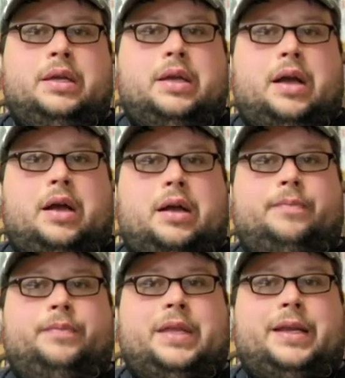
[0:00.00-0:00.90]

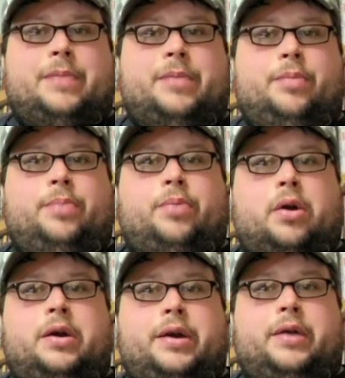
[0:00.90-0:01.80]
that I might be
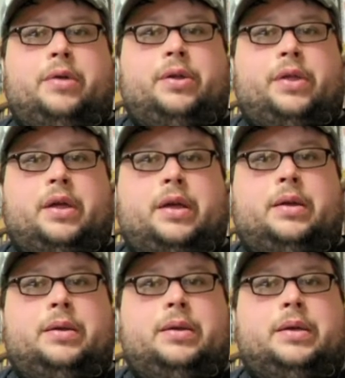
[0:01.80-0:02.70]
partnering with
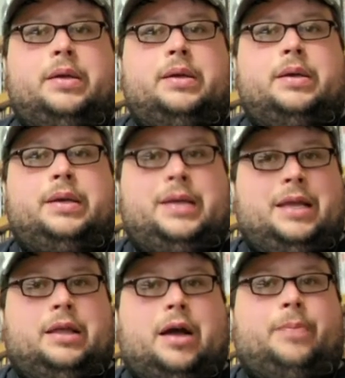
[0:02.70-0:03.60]

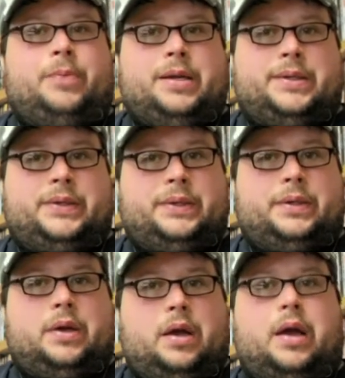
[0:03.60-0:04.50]
Keith Hopkins
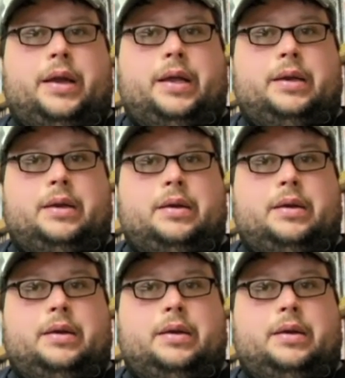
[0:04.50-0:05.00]
on it.